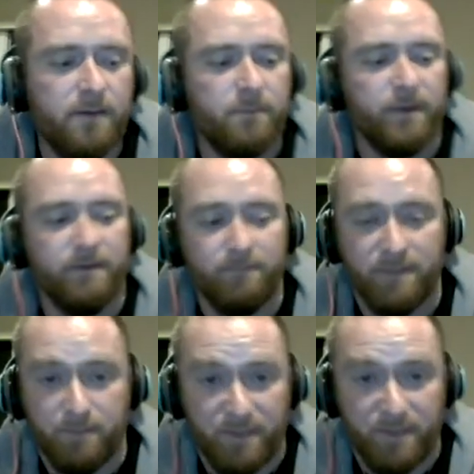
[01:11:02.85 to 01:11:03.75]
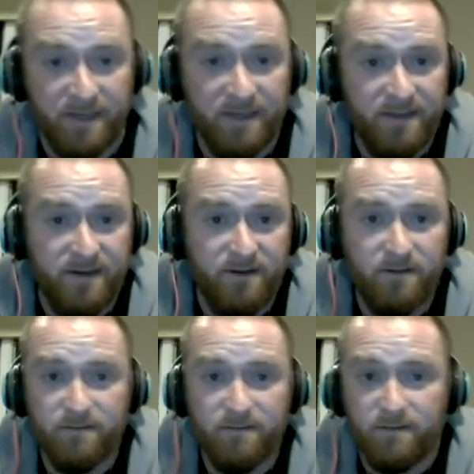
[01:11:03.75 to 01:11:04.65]
But the beginning of the year,
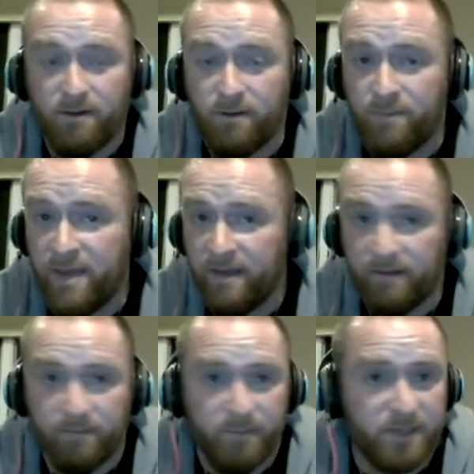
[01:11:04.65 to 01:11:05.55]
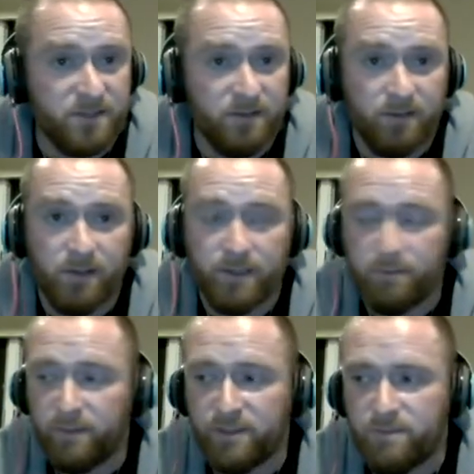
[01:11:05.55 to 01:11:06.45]
oh man, Mixon looked like the
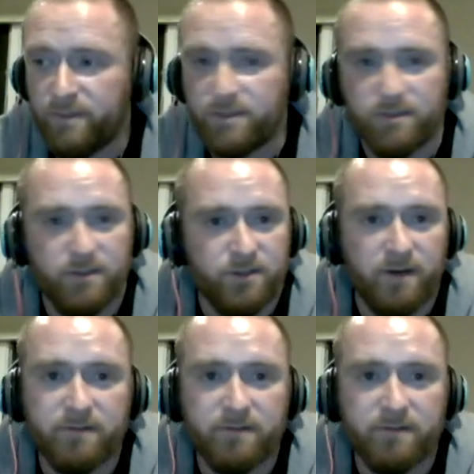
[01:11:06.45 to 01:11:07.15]
biggest bust in the draft.